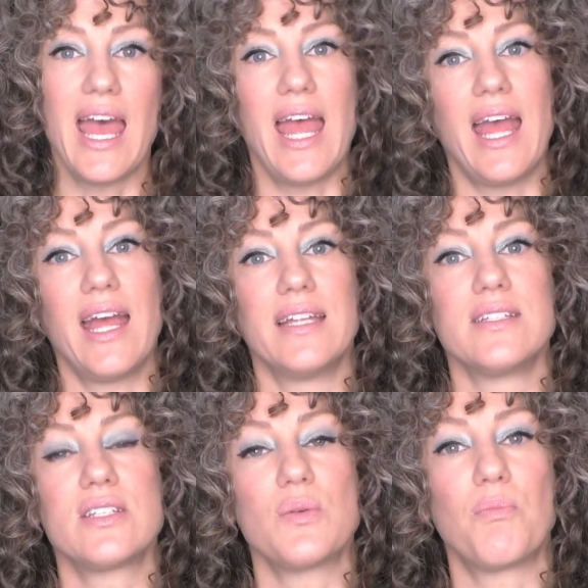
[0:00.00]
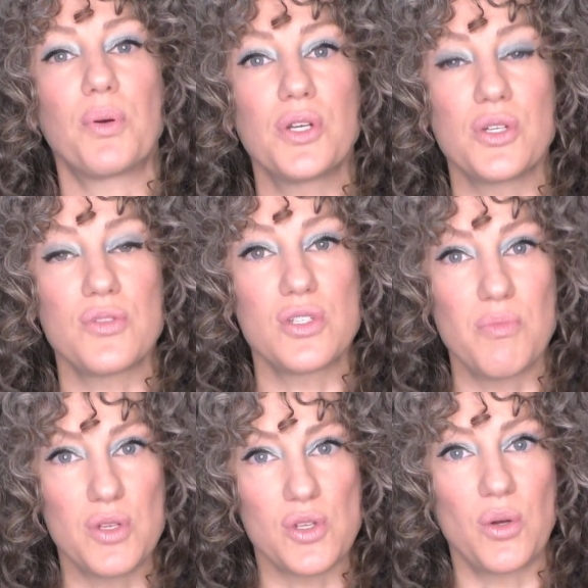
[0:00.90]
and produced a
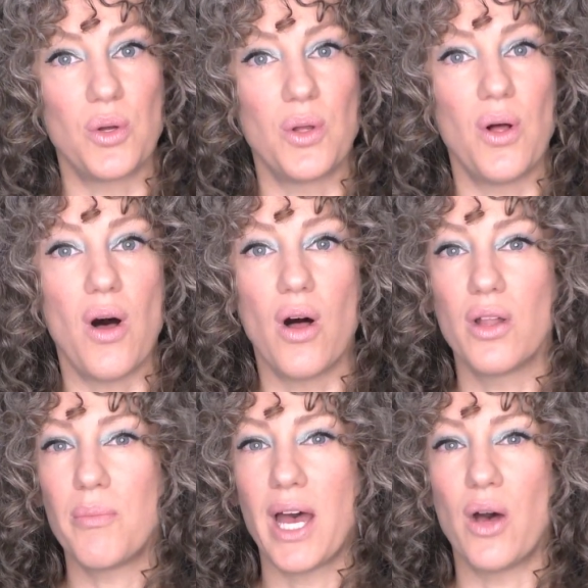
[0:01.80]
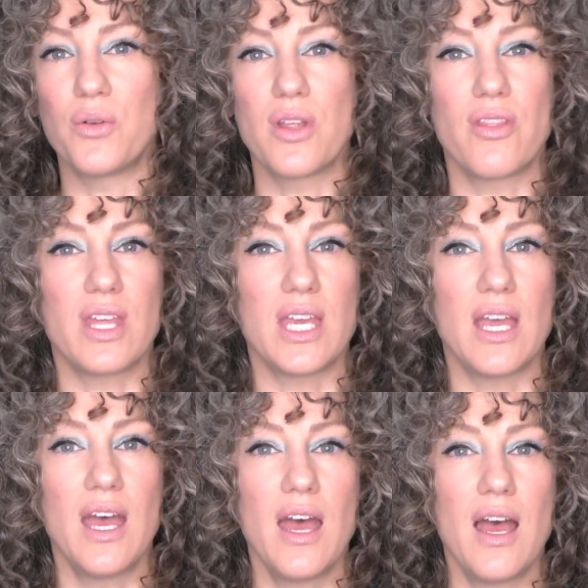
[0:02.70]
musical all about the